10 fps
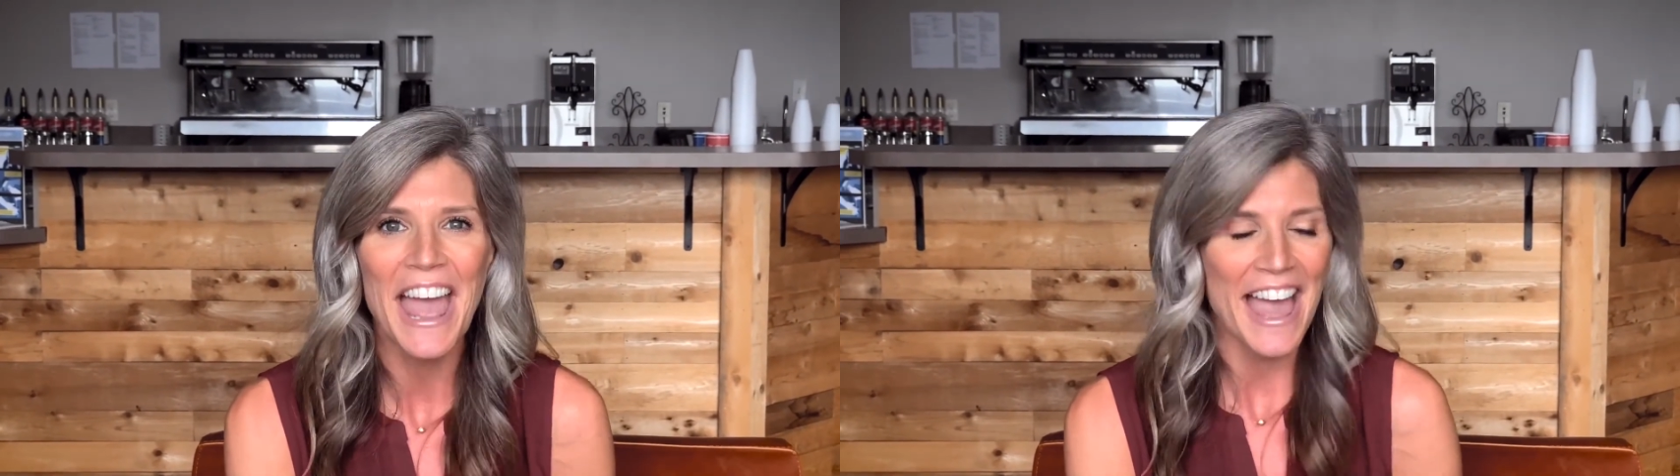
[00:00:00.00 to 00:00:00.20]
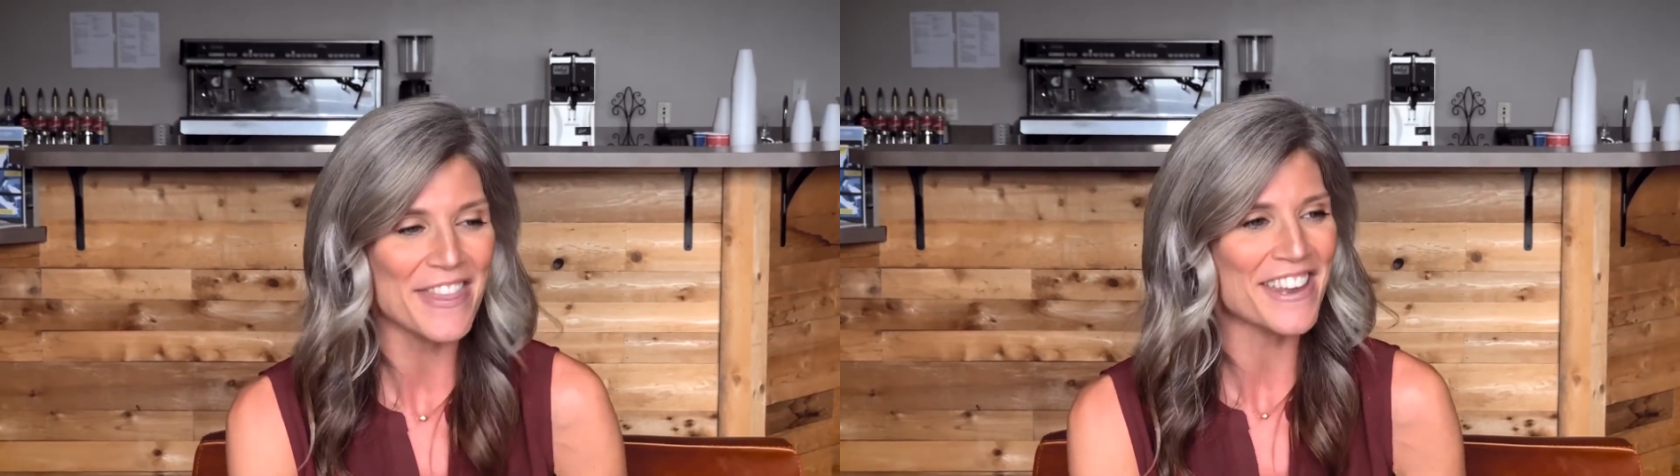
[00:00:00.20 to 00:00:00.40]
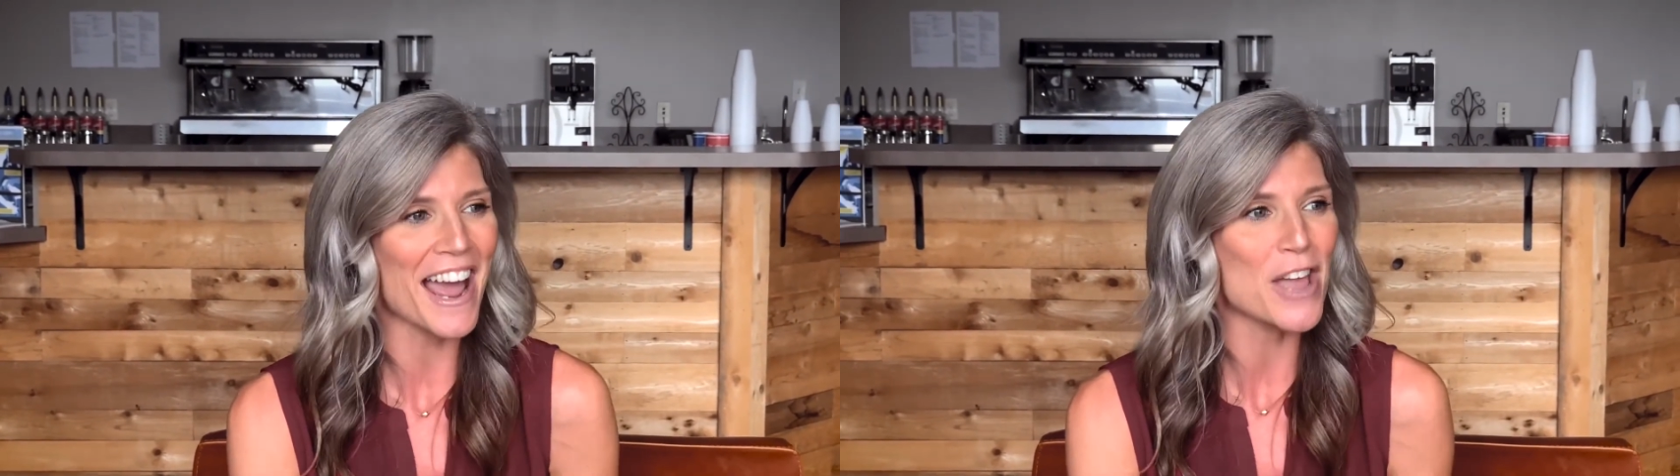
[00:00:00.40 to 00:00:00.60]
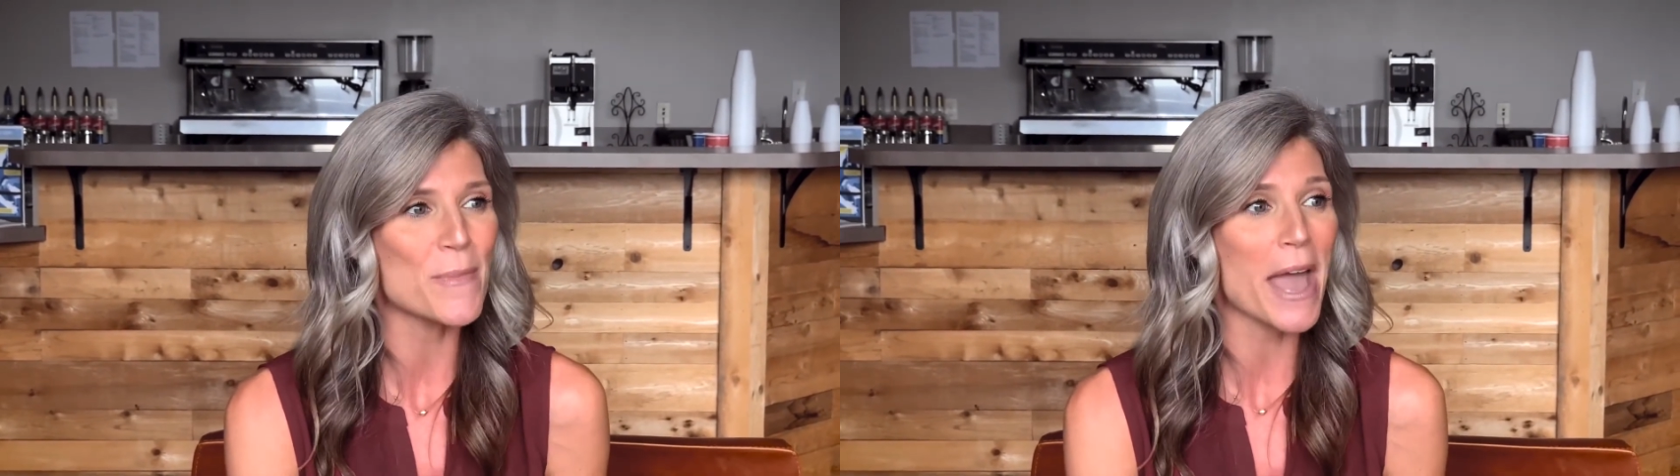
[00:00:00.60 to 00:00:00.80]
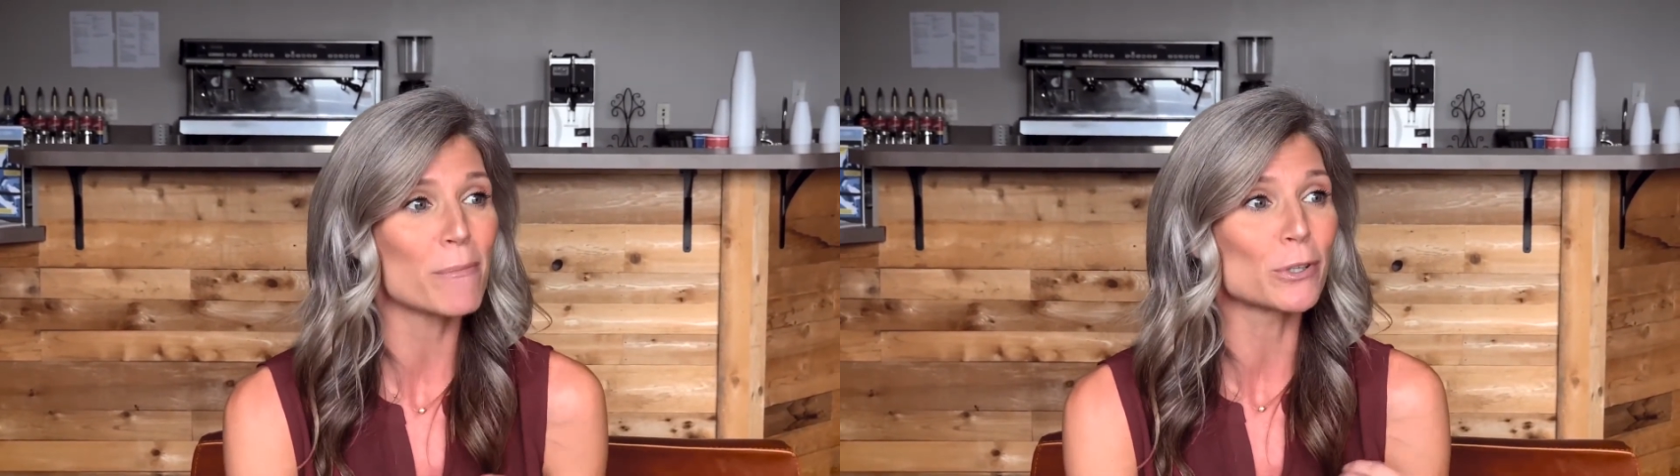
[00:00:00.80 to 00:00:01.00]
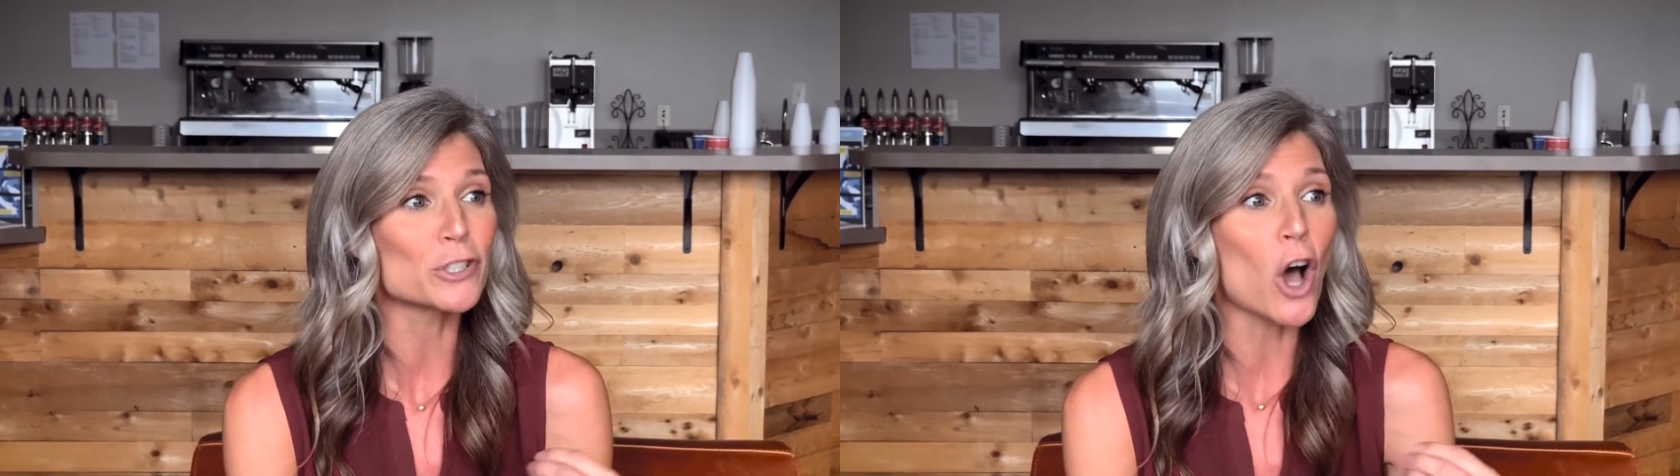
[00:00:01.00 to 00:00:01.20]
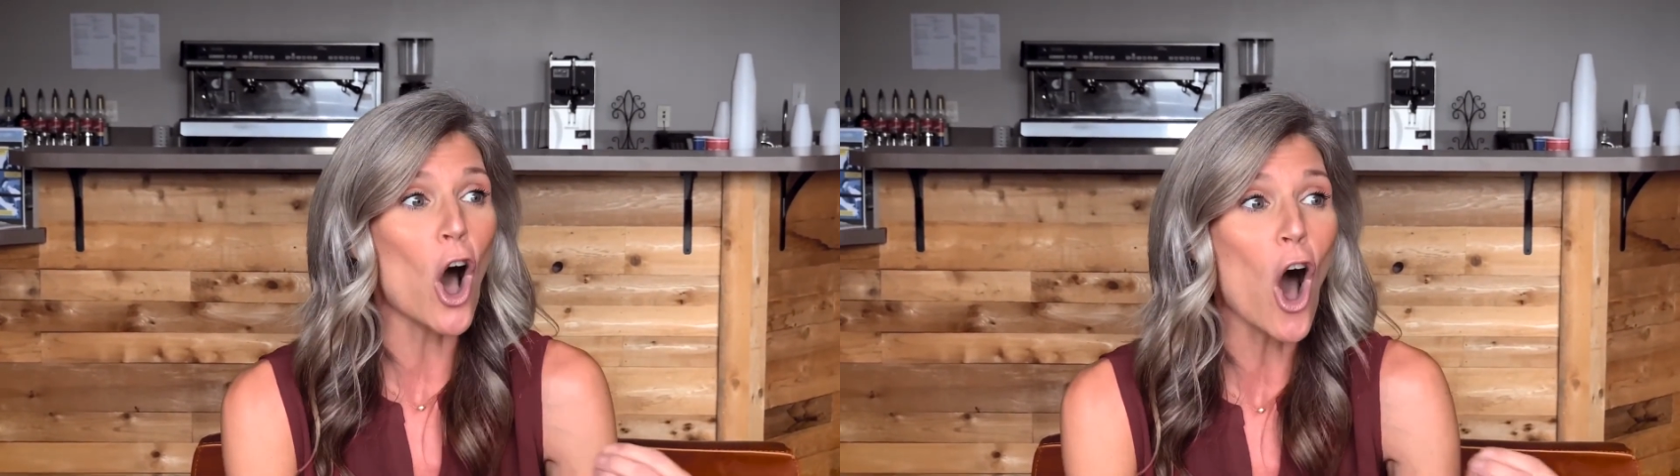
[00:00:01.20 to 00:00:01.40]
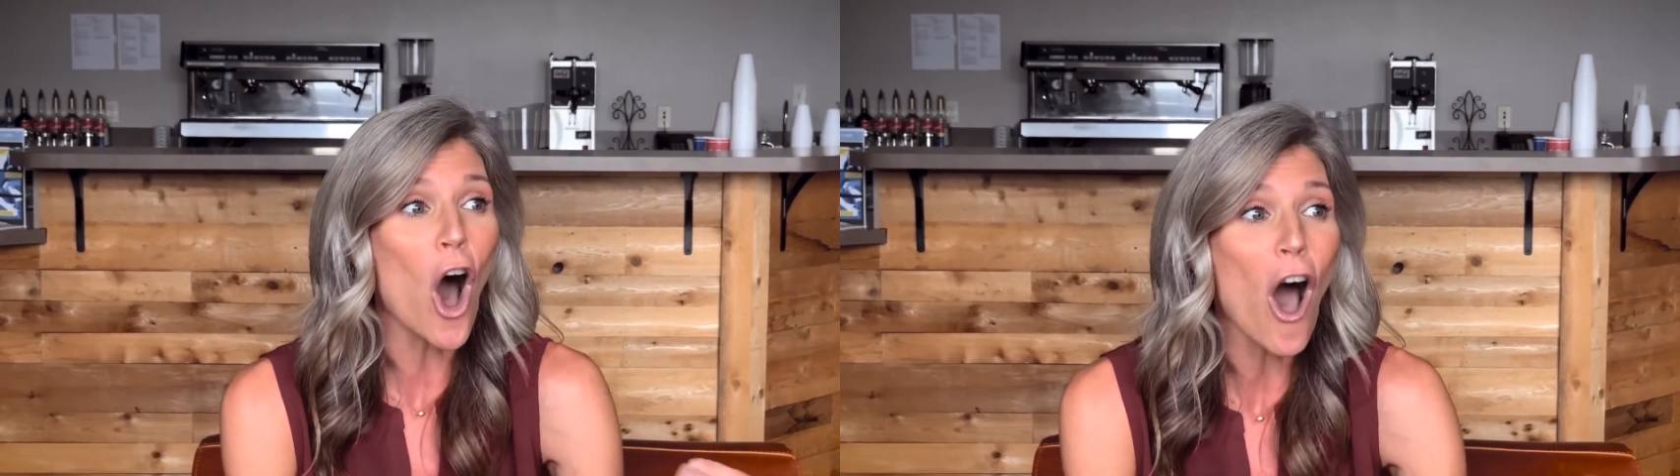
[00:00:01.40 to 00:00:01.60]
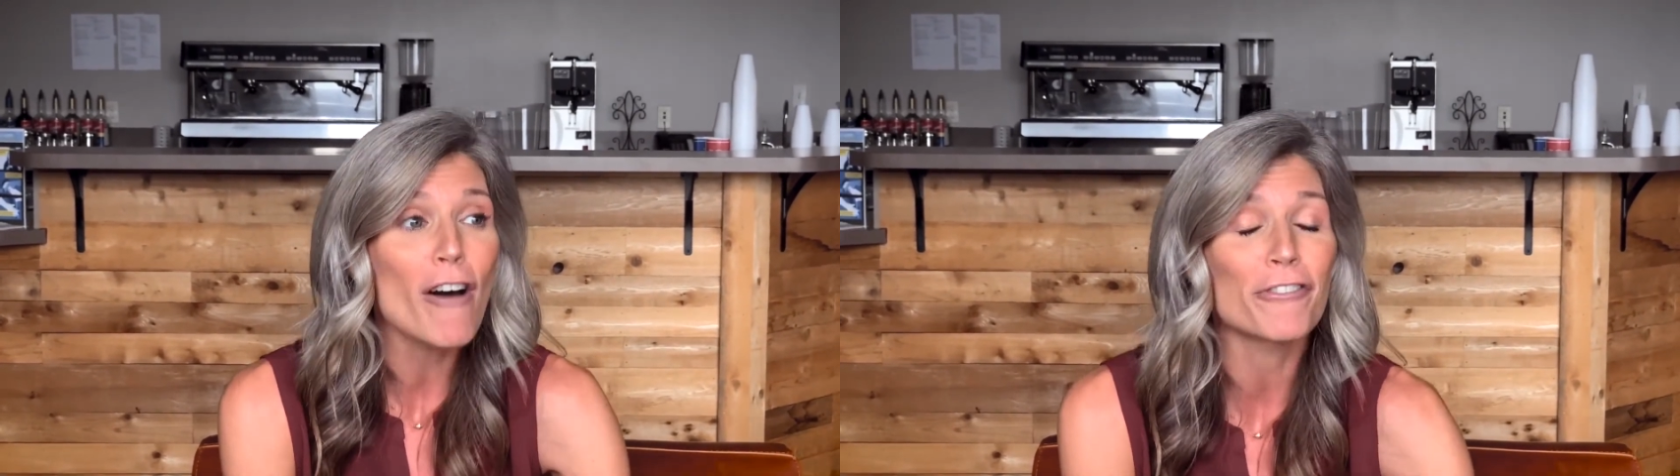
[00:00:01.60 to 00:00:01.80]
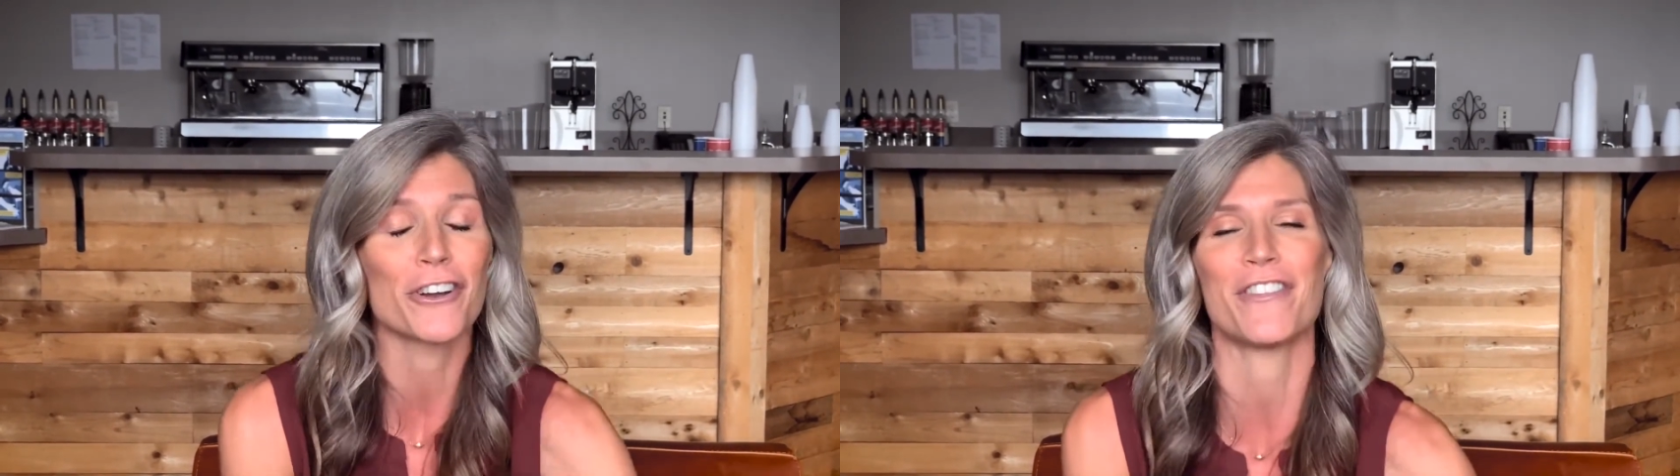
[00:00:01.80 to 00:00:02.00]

And then I am able to offer